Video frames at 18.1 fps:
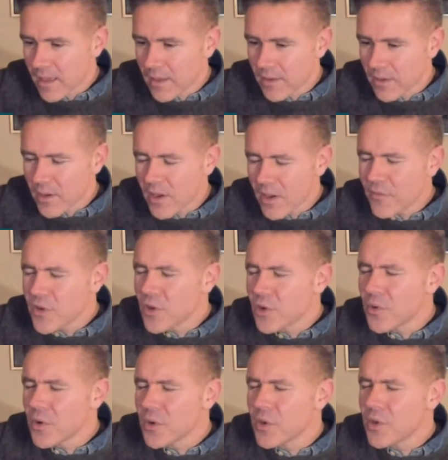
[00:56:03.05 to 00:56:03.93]

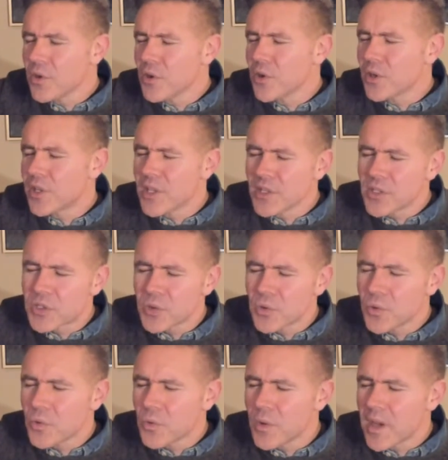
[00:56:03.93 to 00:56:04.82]
everyone looking
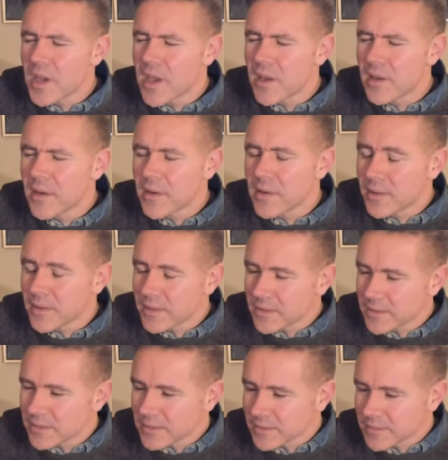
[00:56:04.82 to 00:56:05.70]
so
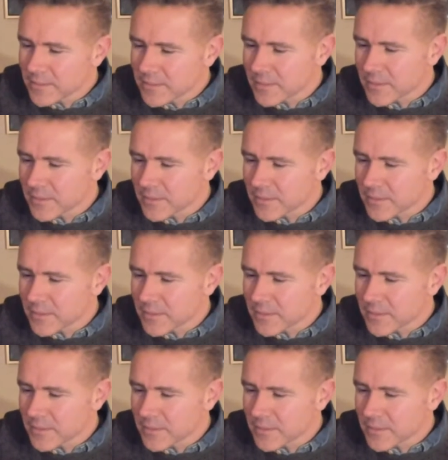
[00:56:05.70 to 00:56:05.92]
well.